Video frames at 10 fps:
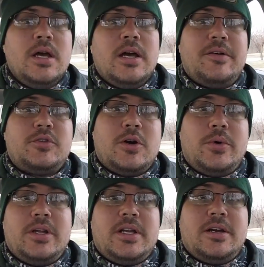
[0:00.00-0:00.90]
After I
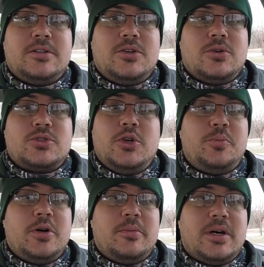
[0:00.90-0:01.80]
went and had to go scoop
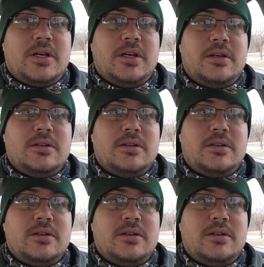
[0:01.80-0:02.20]
up my